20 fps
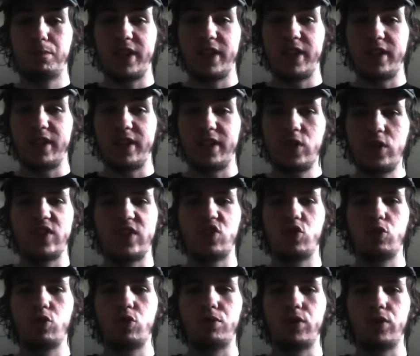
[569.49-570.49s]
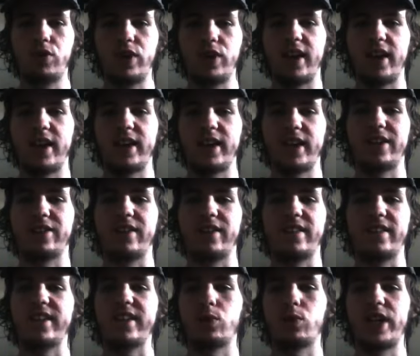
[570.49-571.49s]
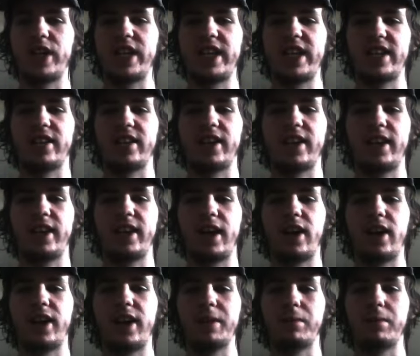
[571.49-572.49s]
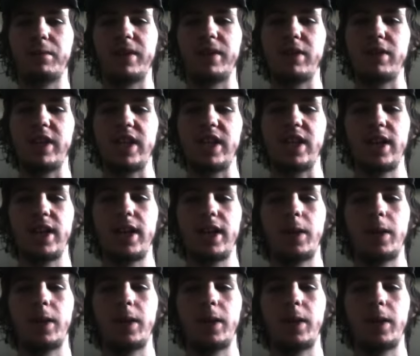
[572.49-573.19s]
but it holds a 2.9 out of 10 rating on IMDb,